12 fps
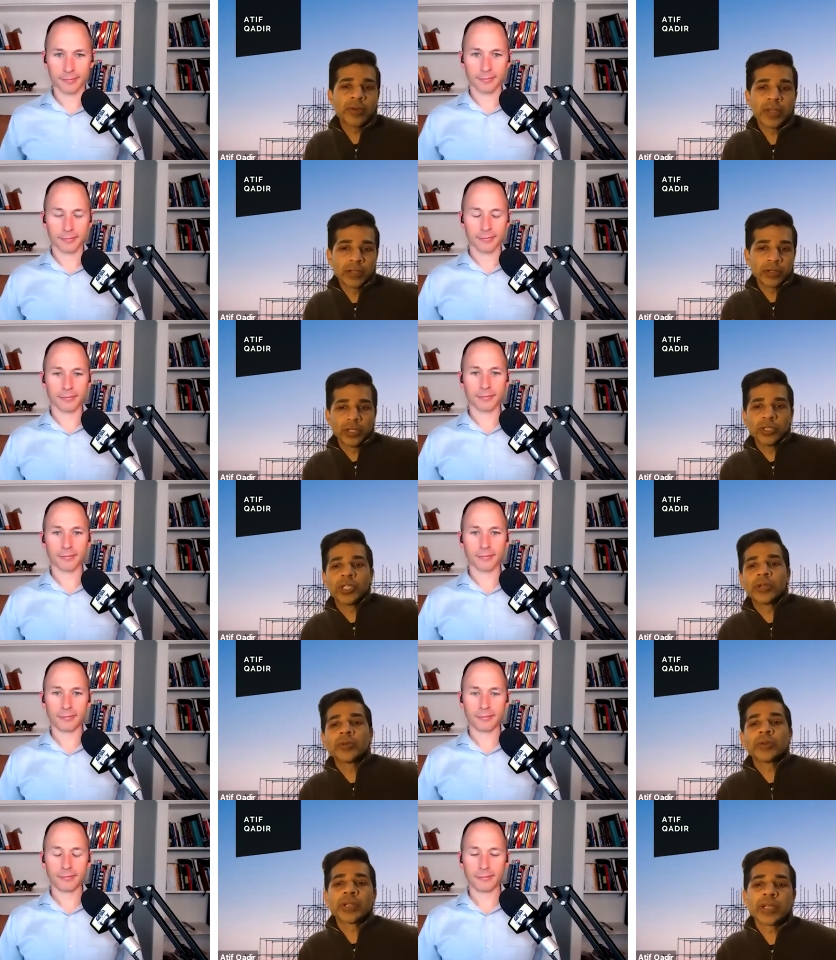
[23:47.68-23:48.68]
Speaker 1: in
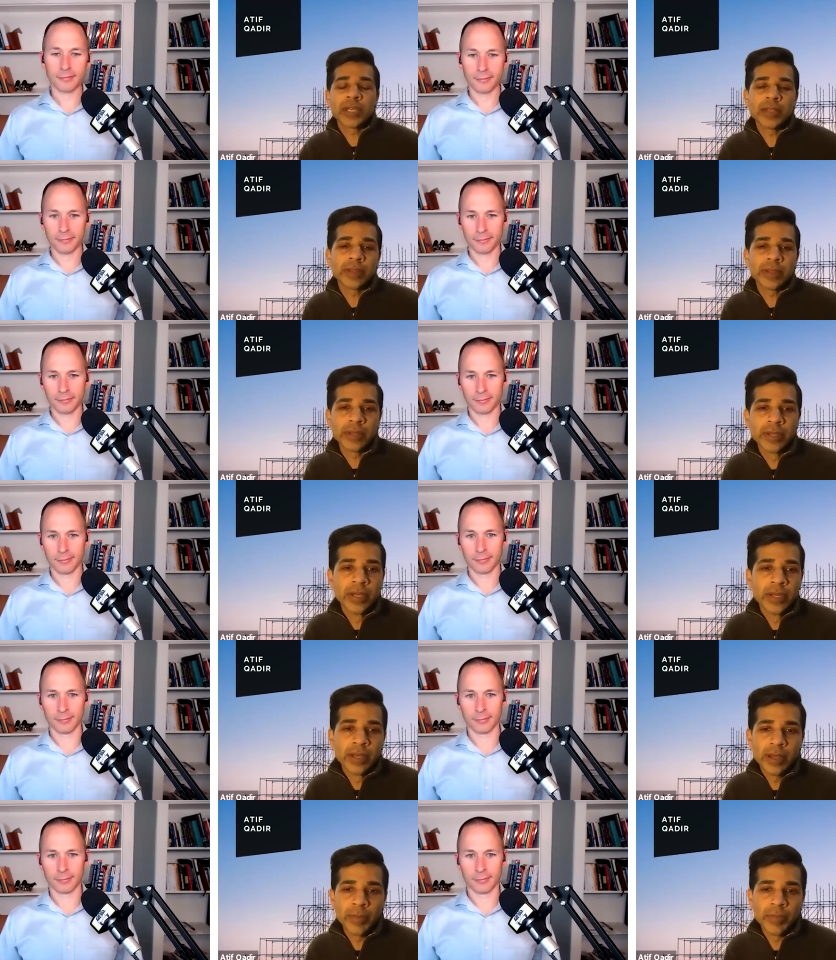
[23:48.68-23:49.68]
generally in
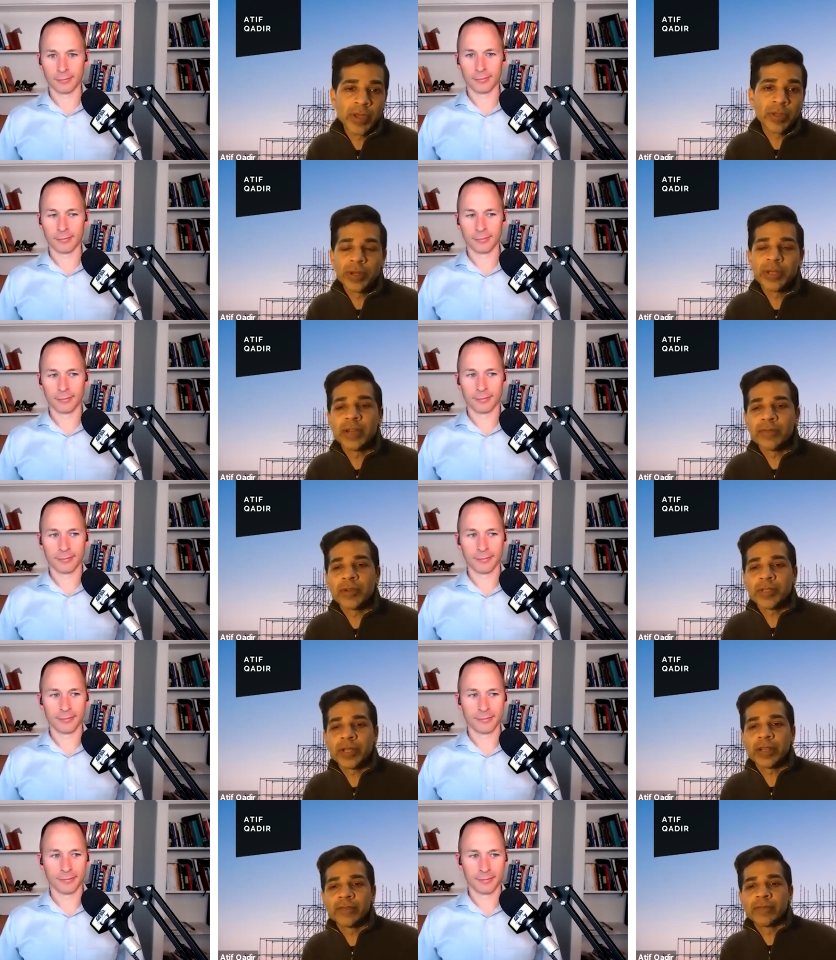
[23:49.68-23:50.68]
the other endeavors
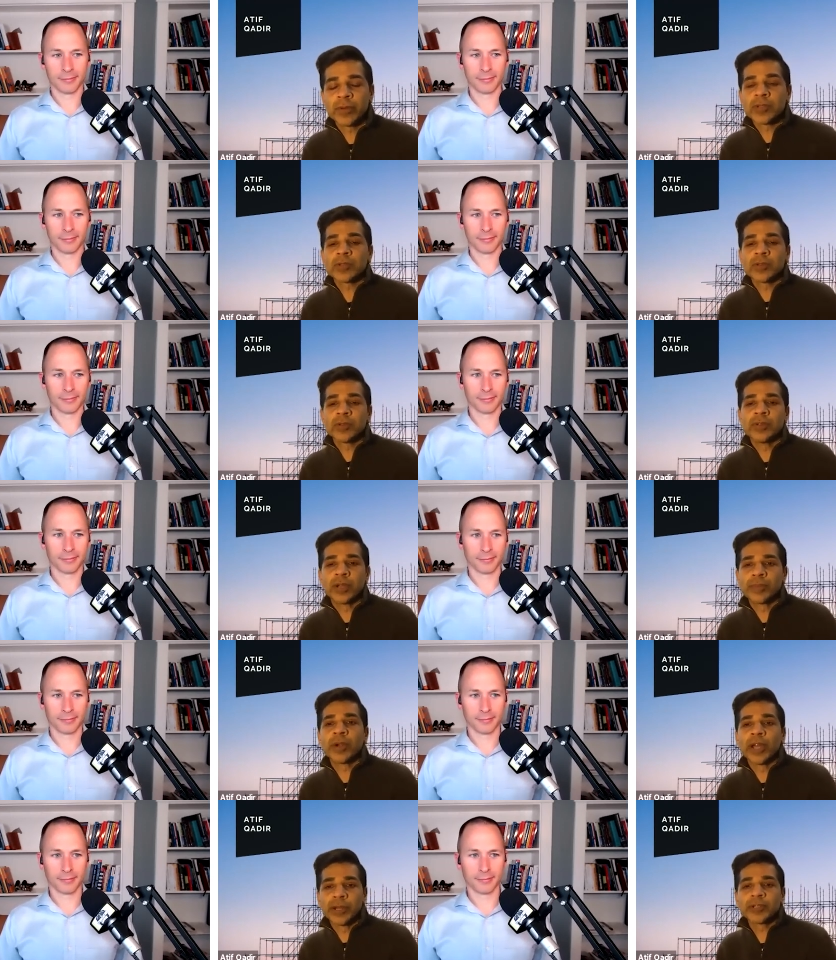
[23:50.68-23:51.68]
that I've pursued
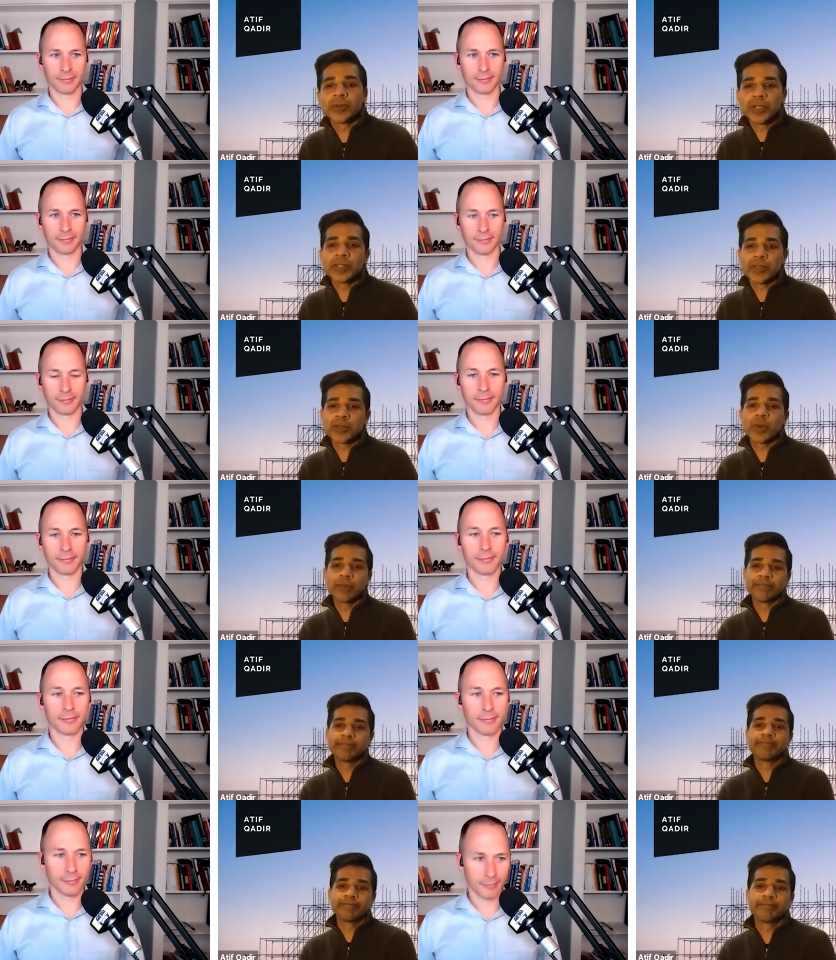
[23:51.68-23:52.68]
prior to Redist as well.
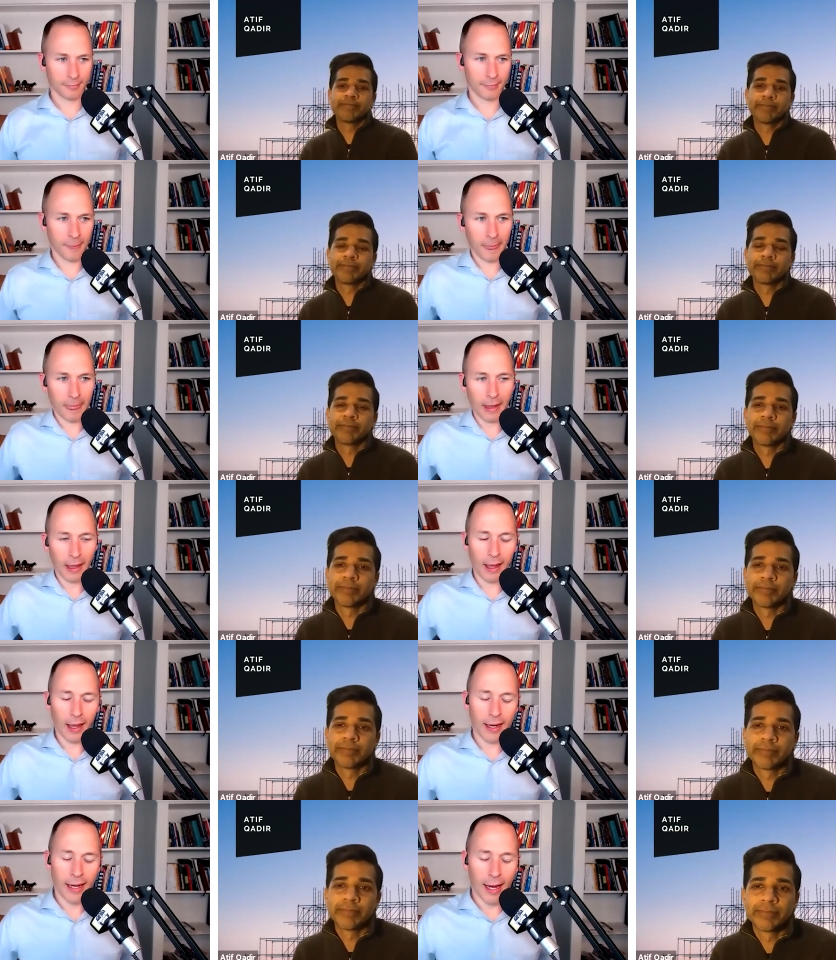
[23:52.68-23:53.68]

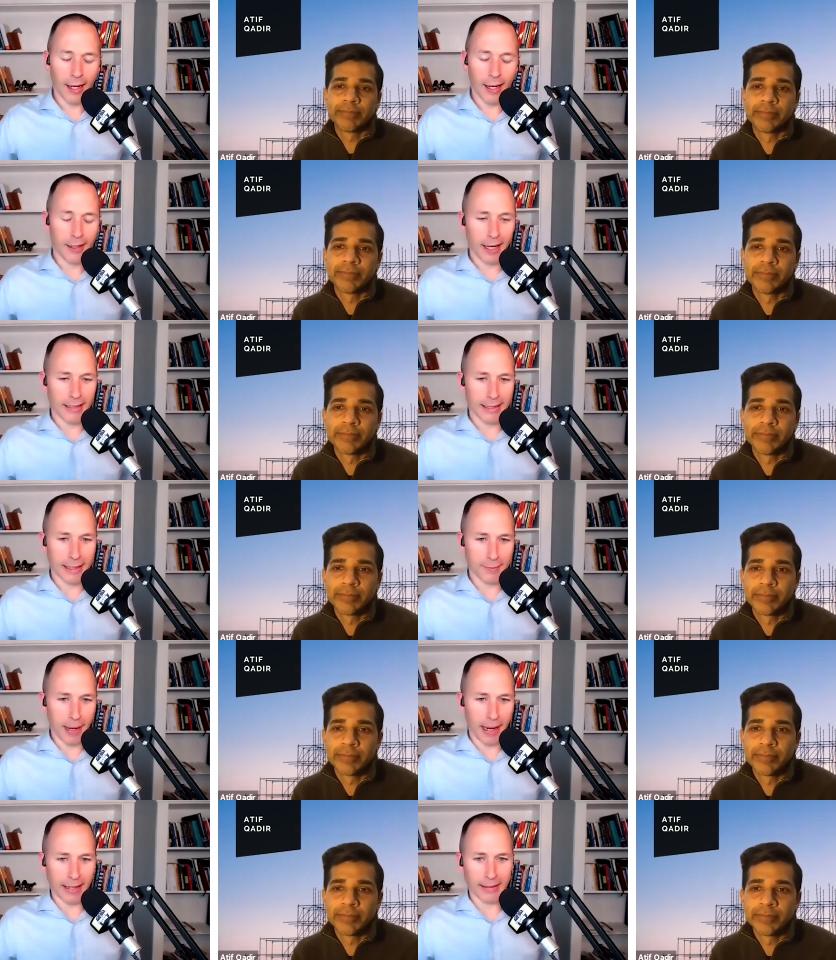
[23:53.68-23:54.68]
Speaker 2: And how do you like to give
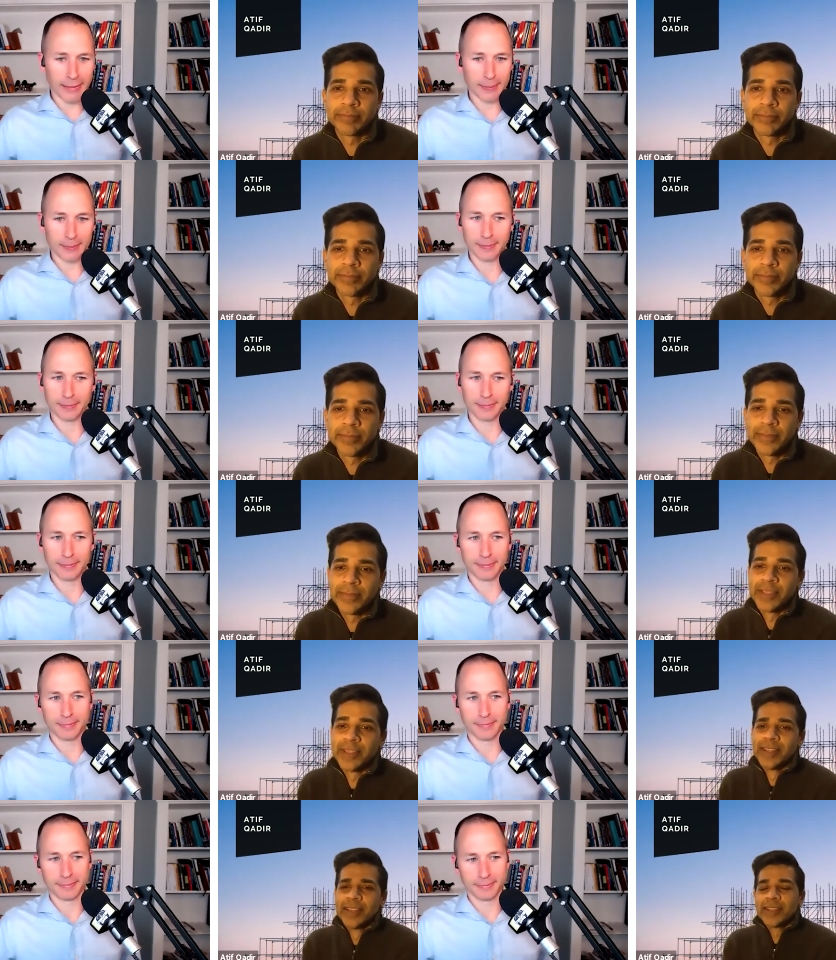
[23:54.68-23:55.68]
back?
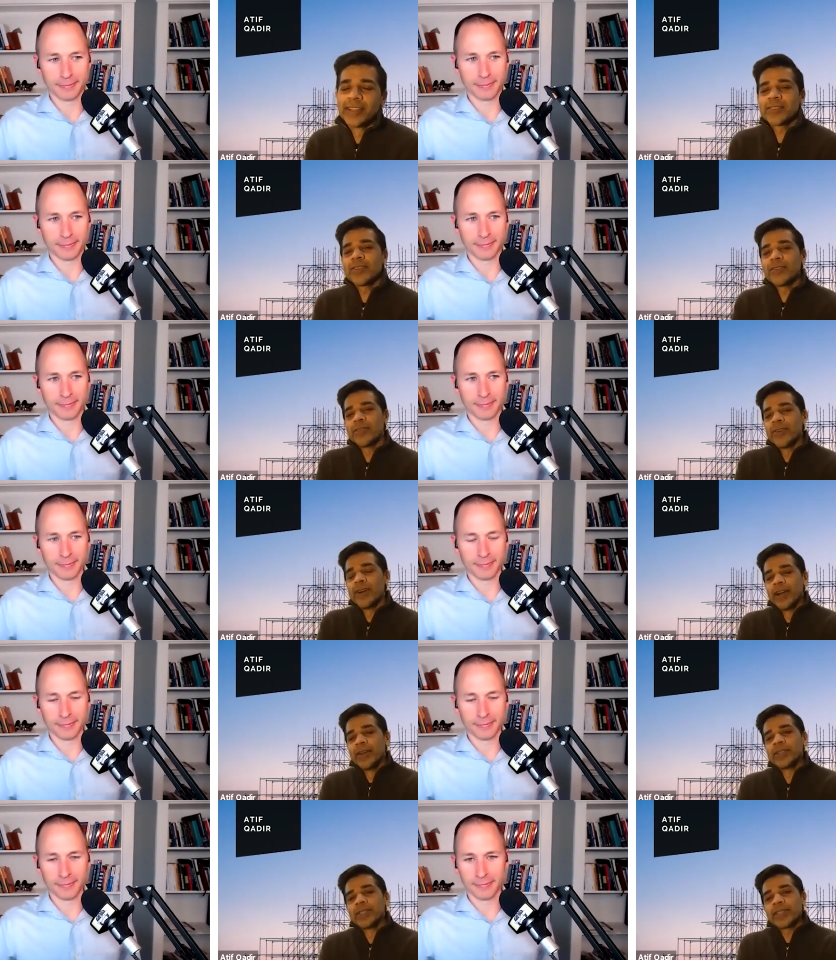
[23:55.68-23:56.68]
Speaker 1: So I
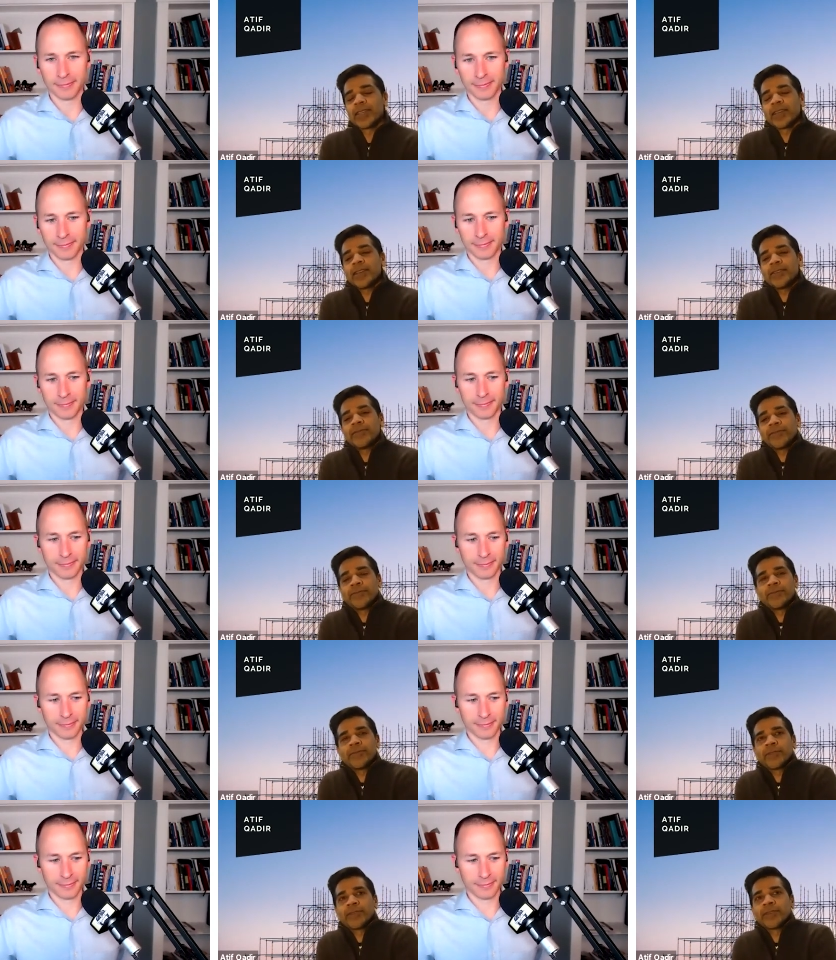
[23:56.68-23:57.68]
would say
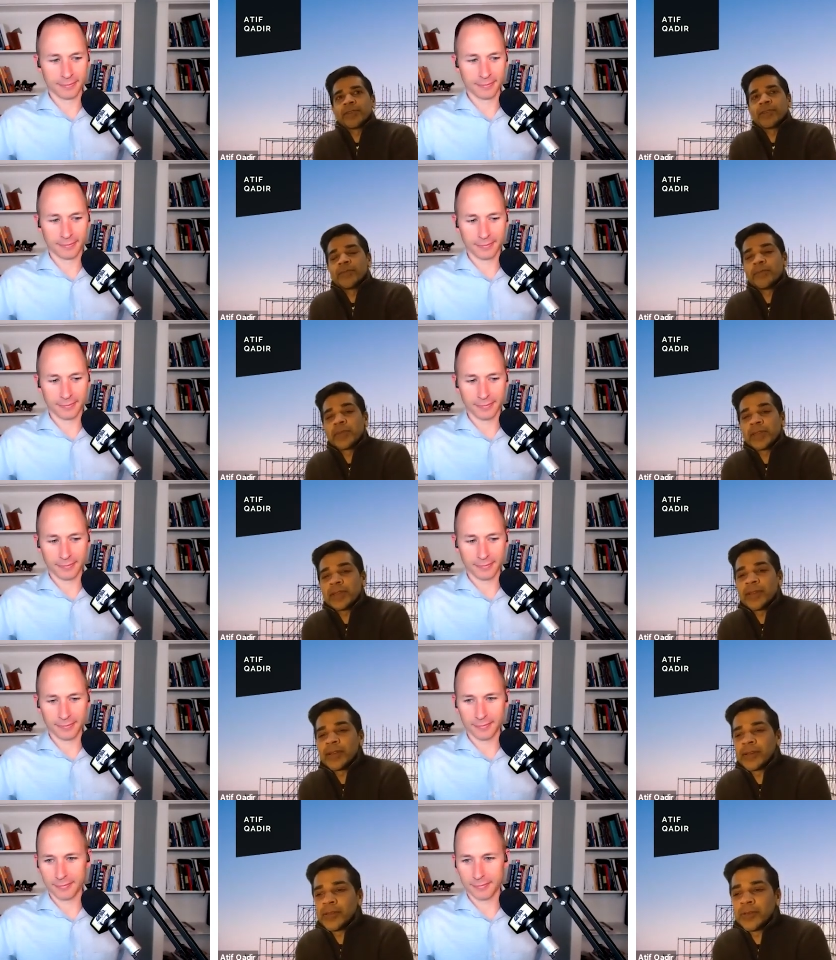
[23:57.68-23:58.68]
for me,
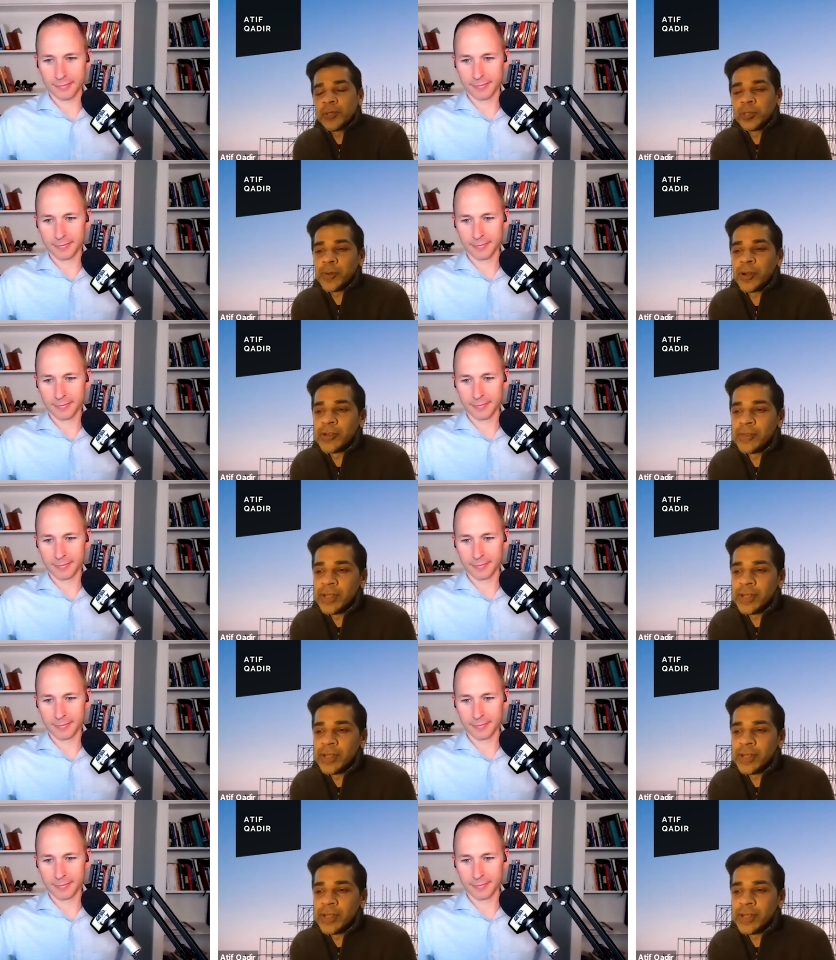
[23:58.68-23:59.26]
a huge part of